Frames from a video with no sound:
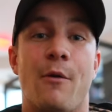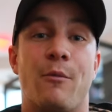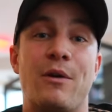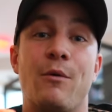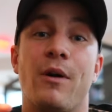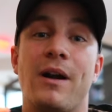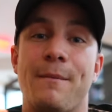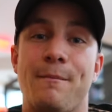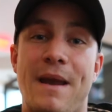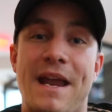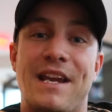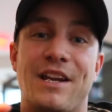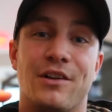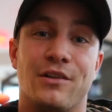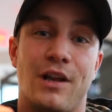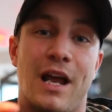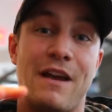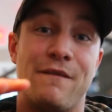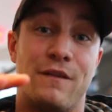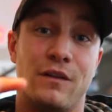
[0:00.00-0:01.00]
we want to make
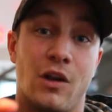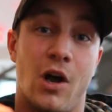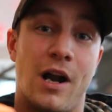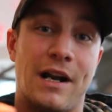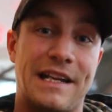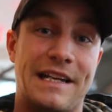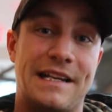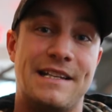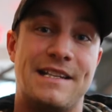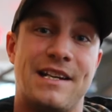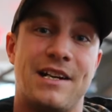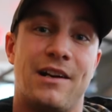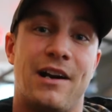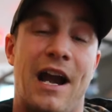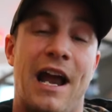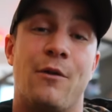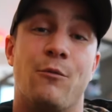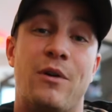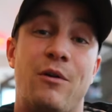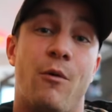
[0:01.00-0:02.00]
your life a lot easier,
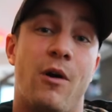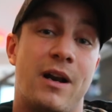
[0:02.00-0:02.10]
and we